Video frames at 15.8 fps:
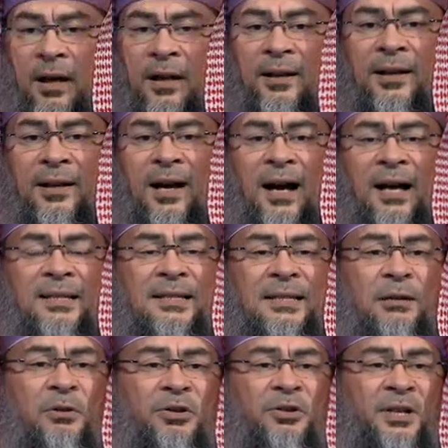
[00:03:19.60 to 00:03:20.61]
Allah
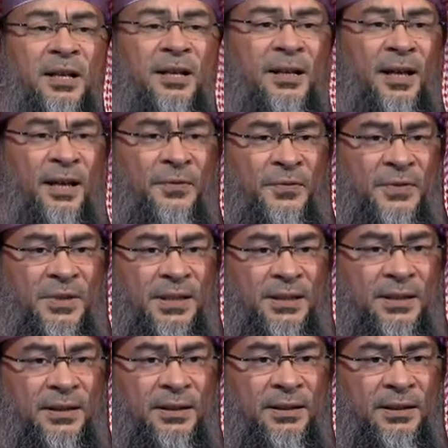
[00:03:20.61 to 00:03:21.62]
Azza wa Jal
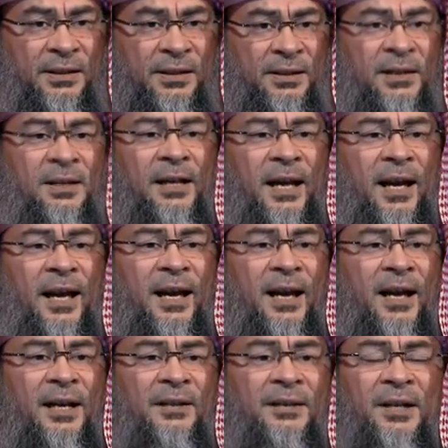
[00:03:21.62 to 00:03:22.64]
loves
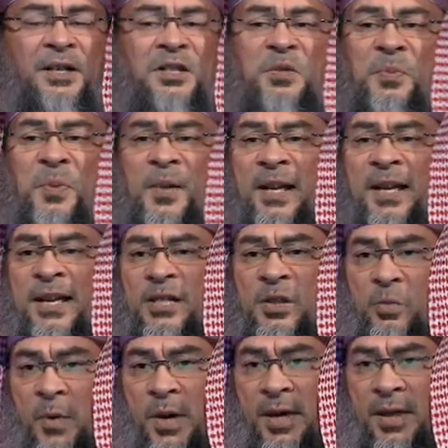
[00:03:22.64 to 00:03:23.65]
and is
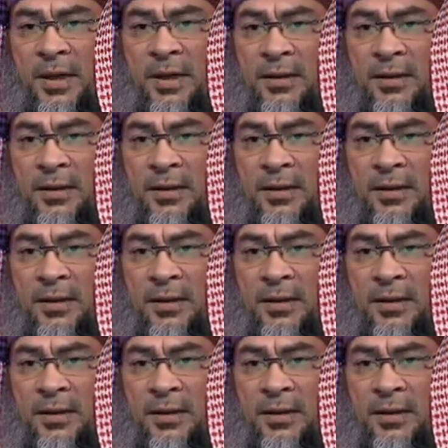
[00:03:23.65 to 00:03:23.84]
pleased with.